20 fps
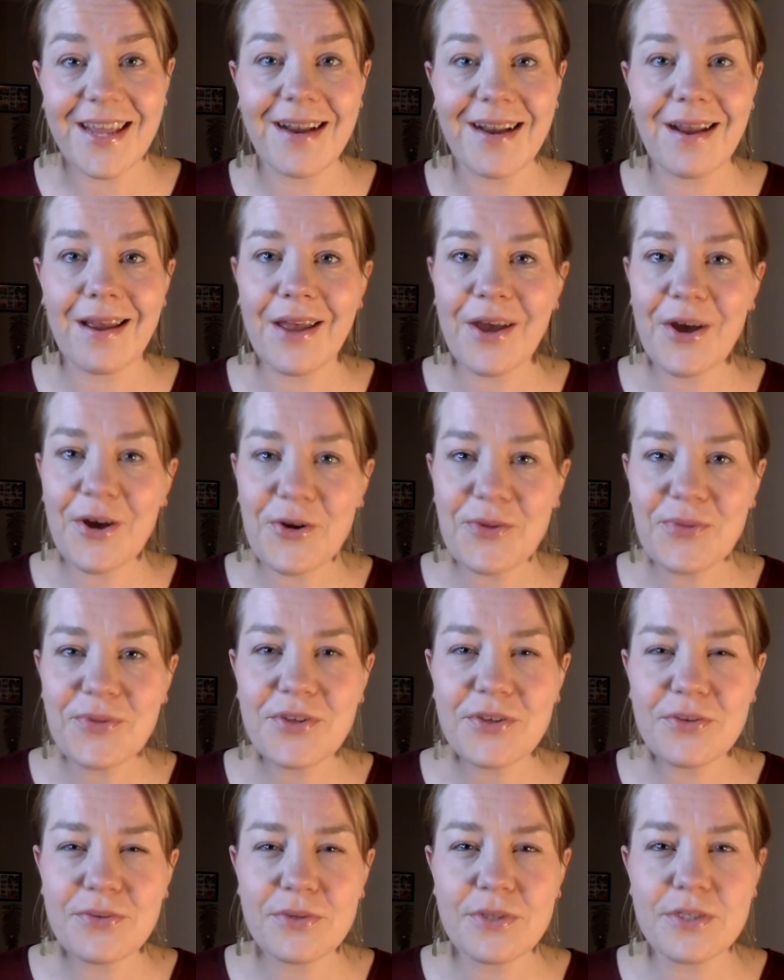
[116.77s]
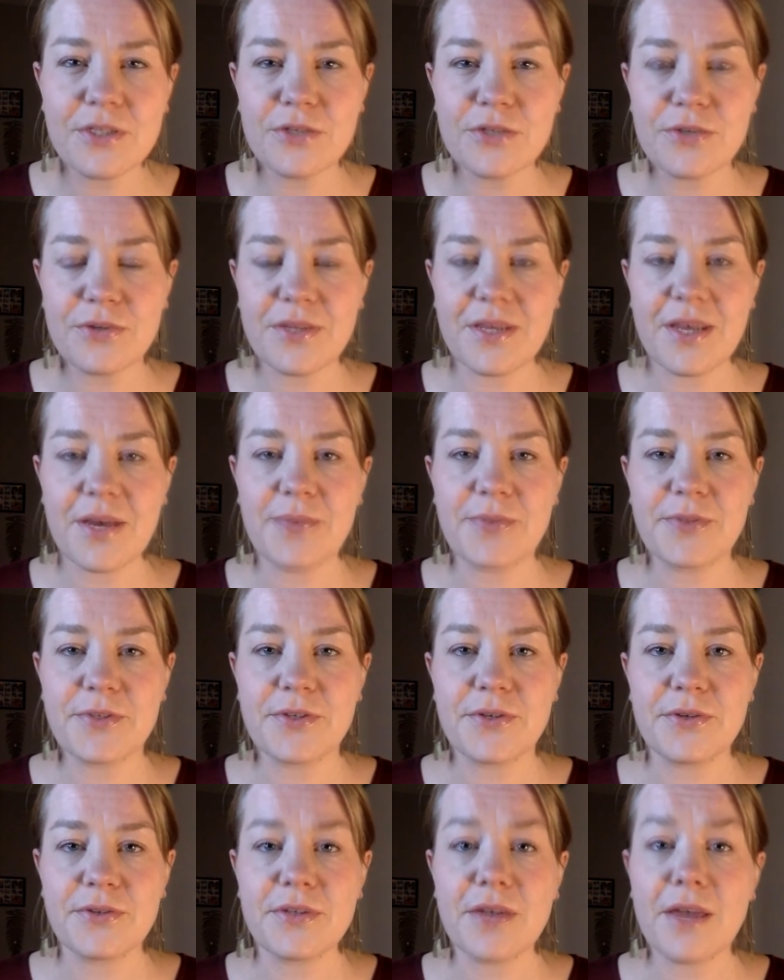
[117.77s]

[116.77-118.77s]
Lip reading: and I hope that you will enjoy the episodes.